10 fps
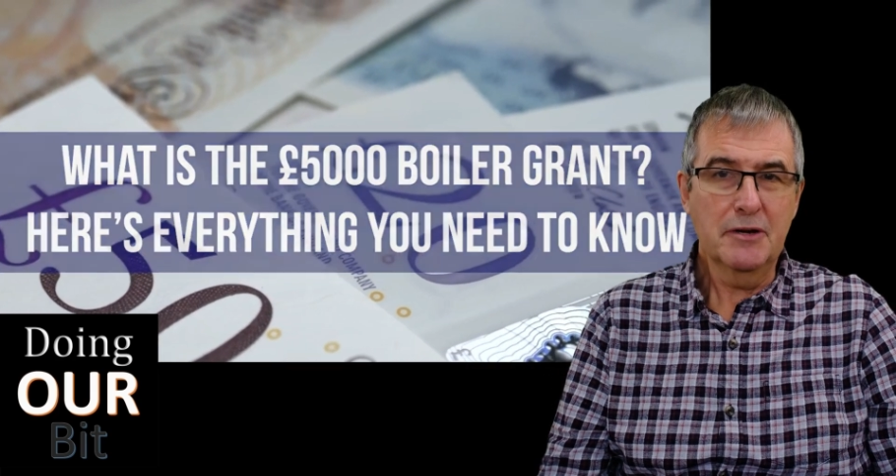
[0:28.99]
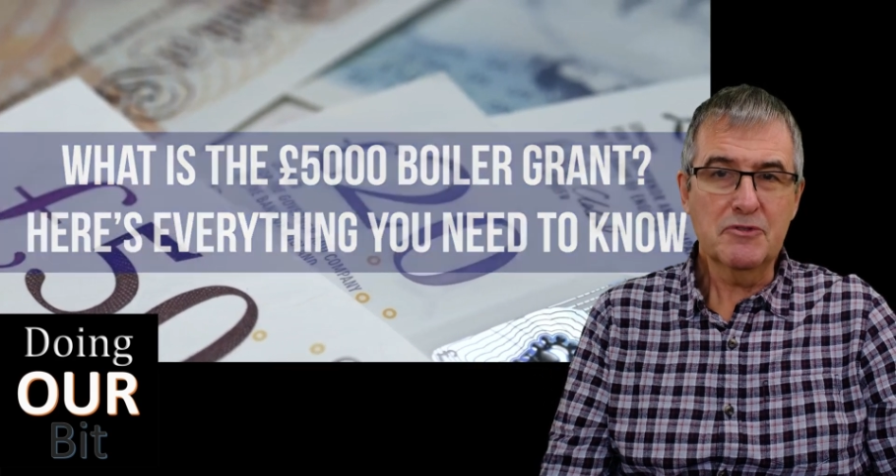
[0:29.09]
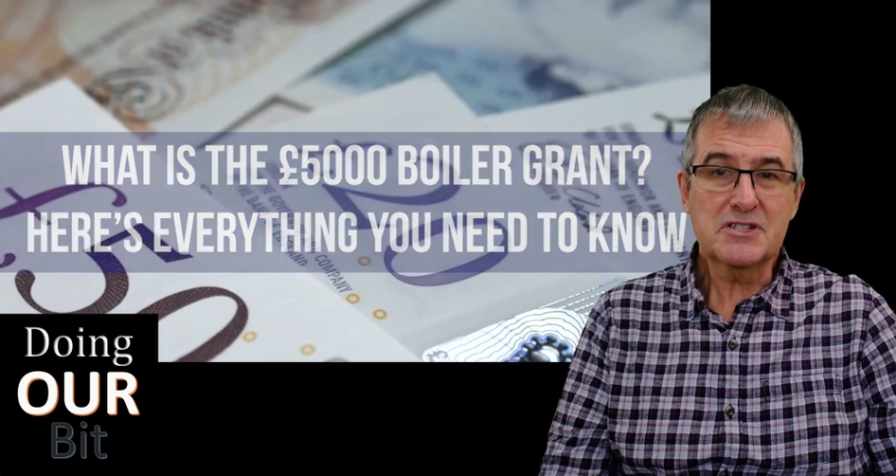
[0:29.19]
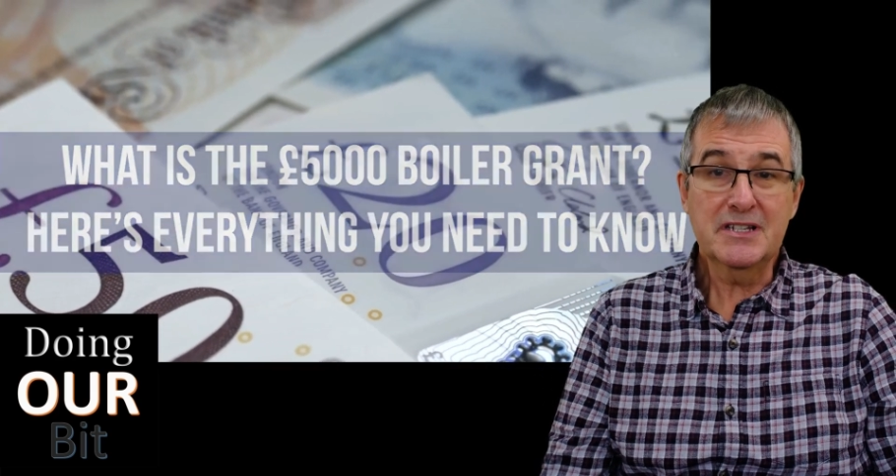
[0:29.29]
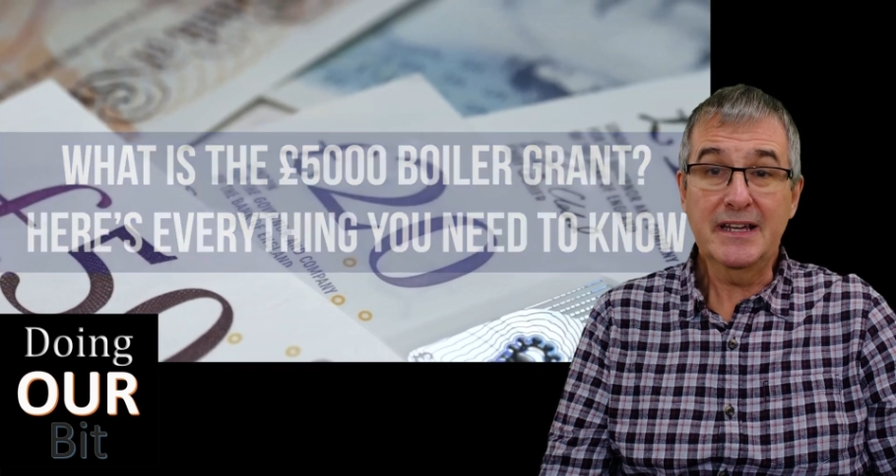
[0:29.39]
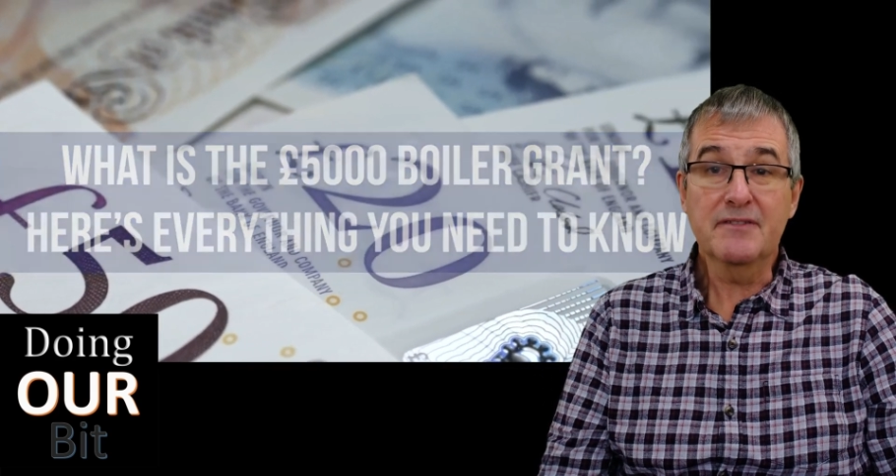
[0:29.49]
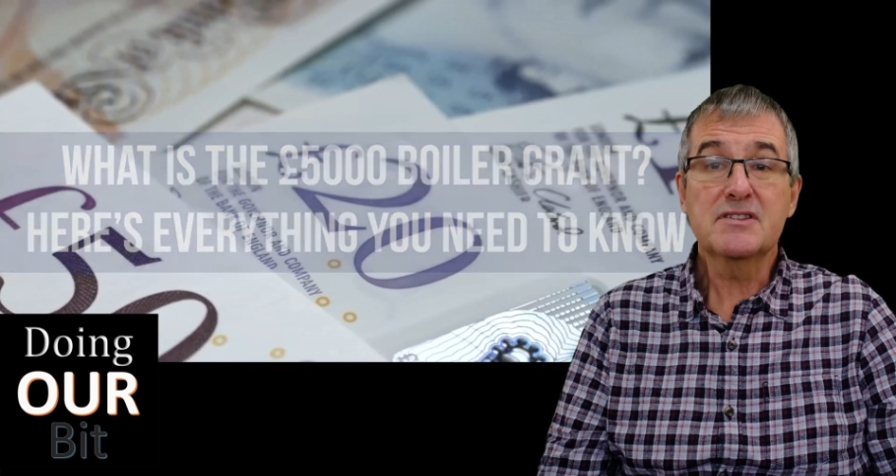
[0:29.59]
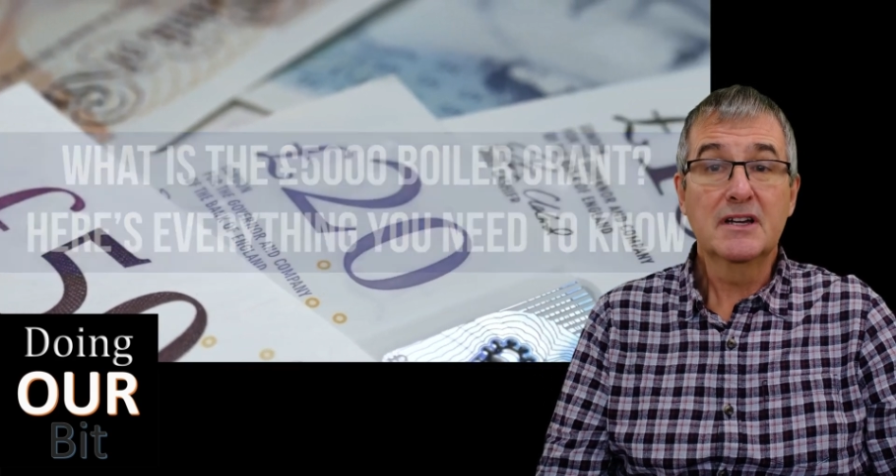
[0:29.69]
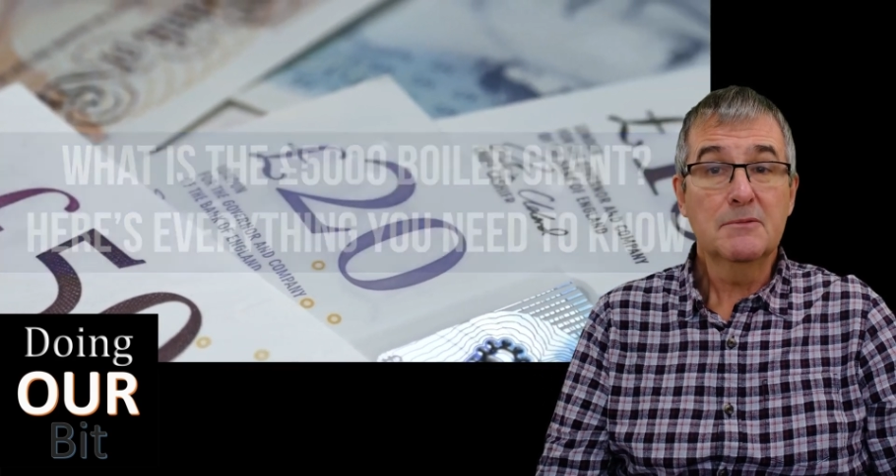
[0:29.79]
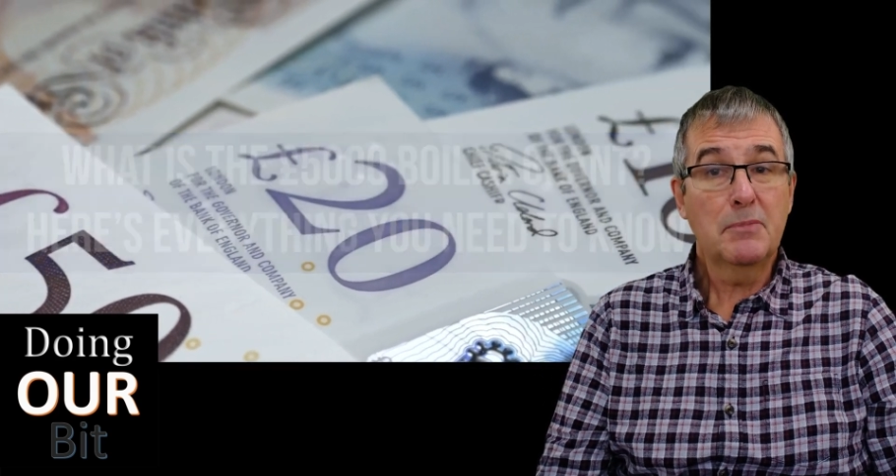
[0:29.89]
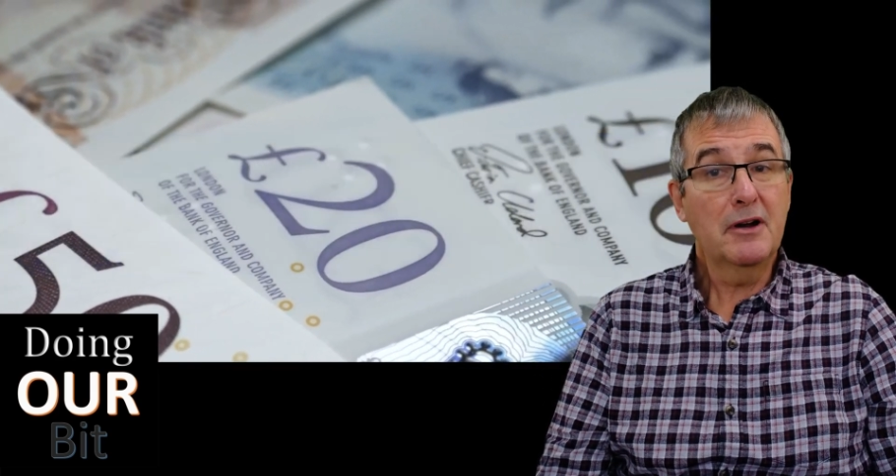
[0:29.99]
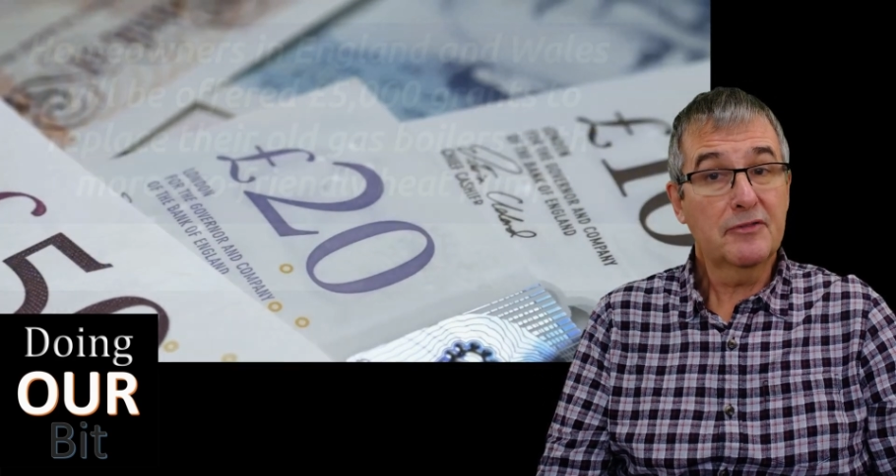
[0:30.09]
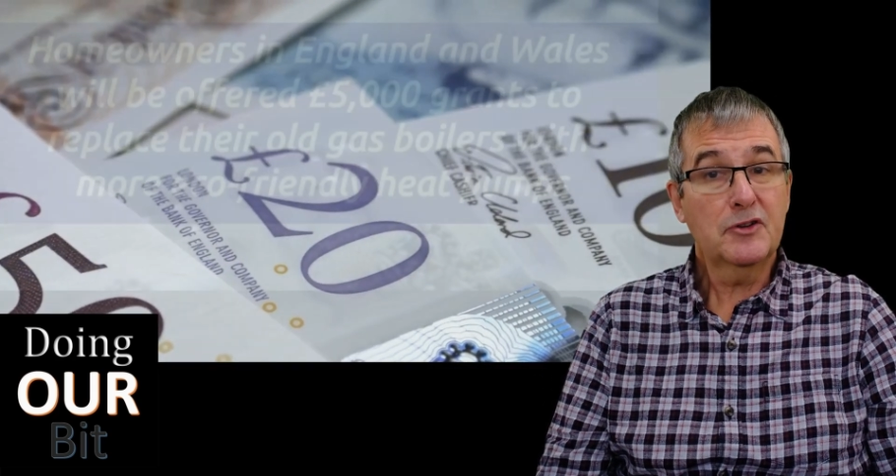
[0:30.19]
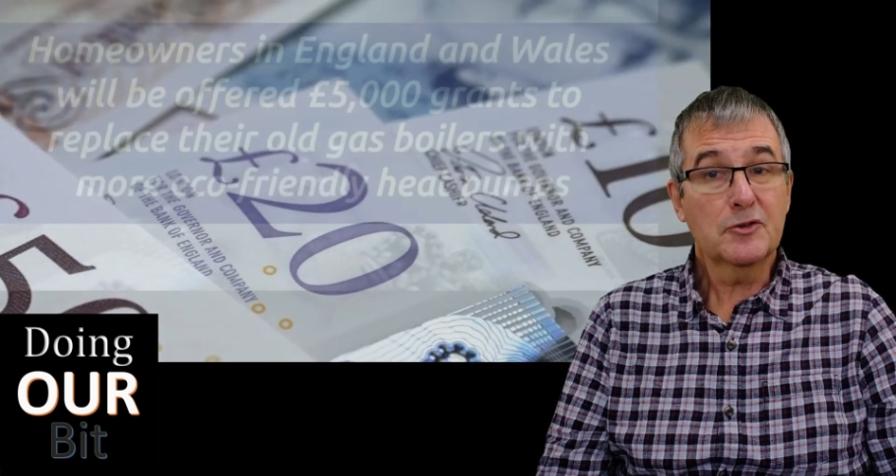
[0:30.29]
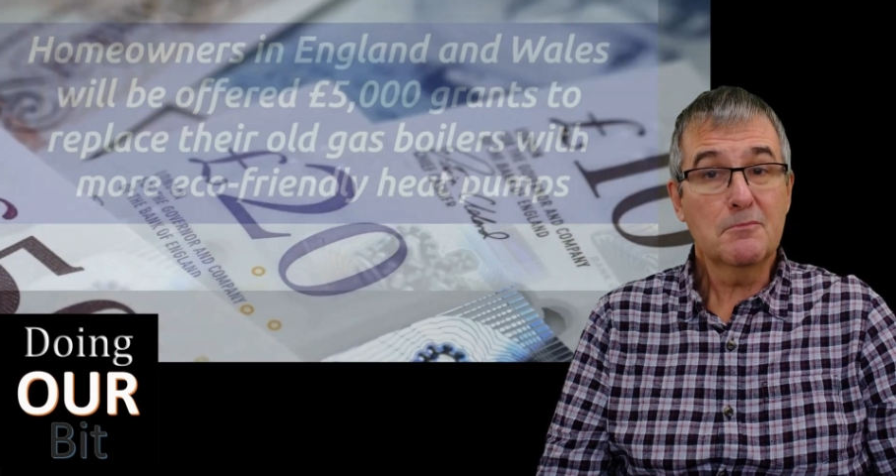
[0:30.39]
it receives,
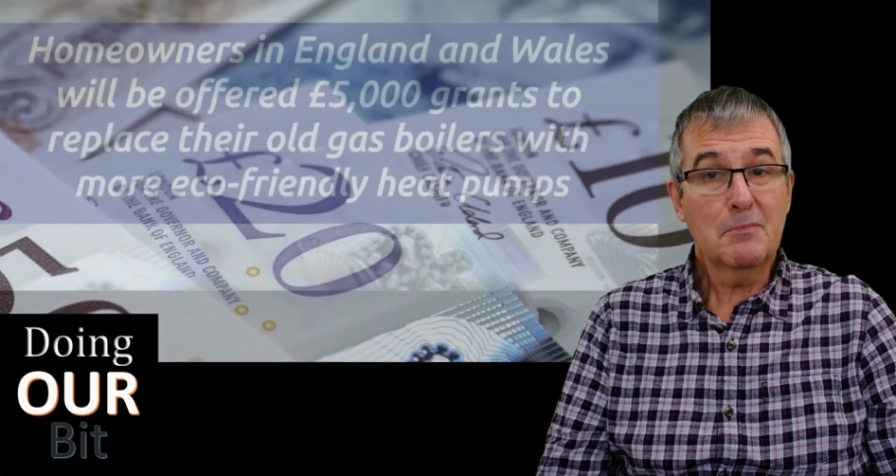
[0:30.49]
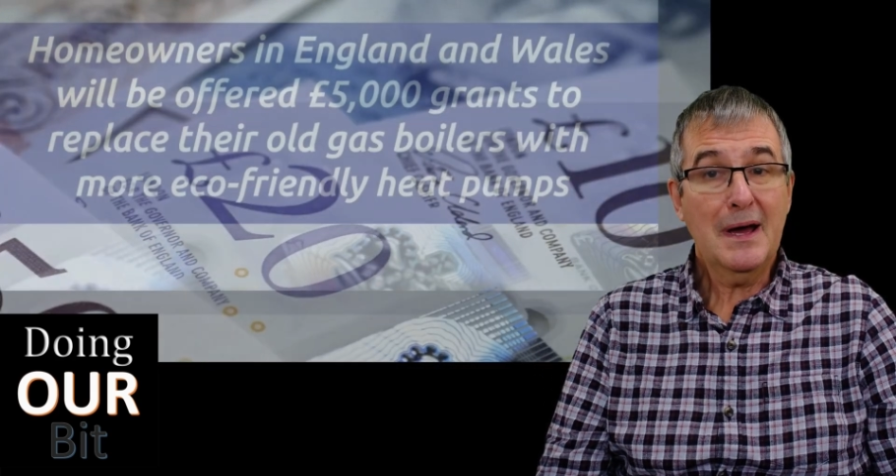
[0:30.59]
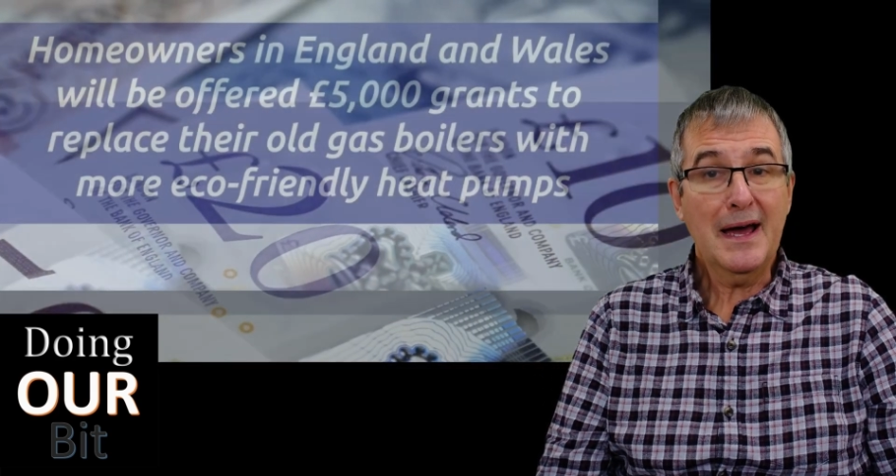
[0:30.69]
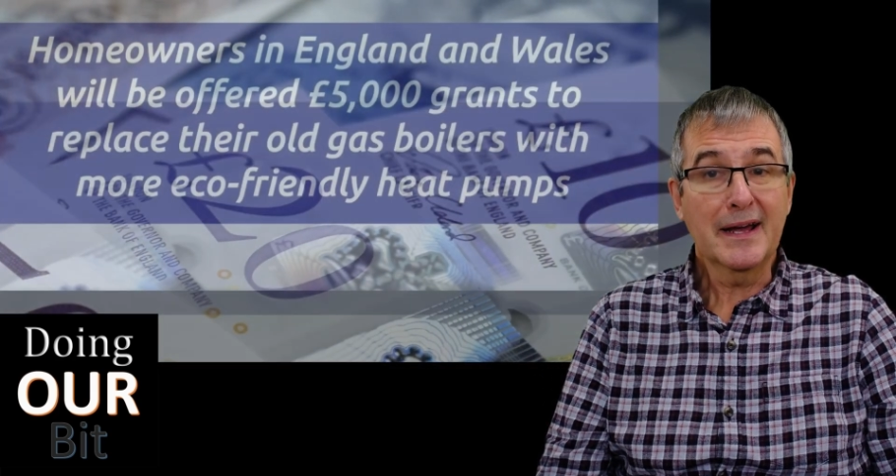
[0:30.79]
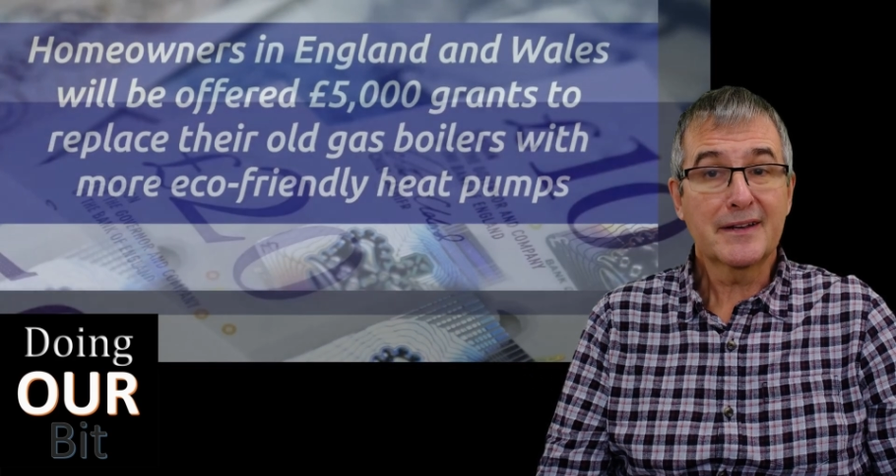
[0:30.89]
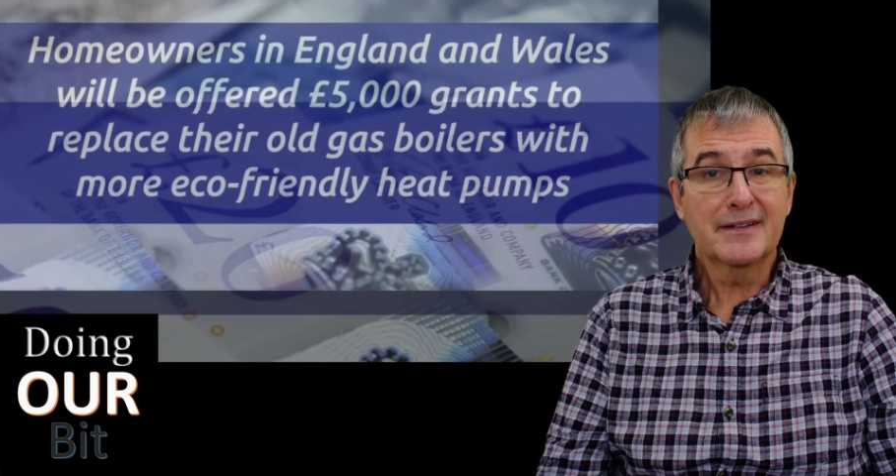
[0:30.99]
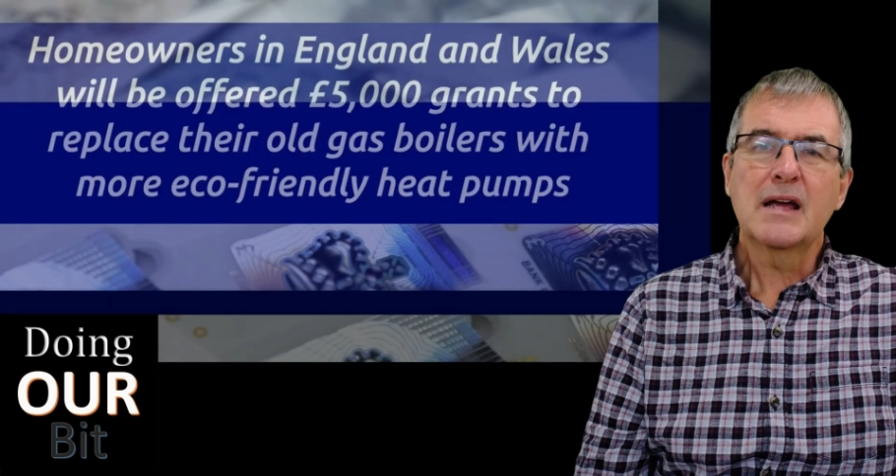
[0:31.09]
both good and bad.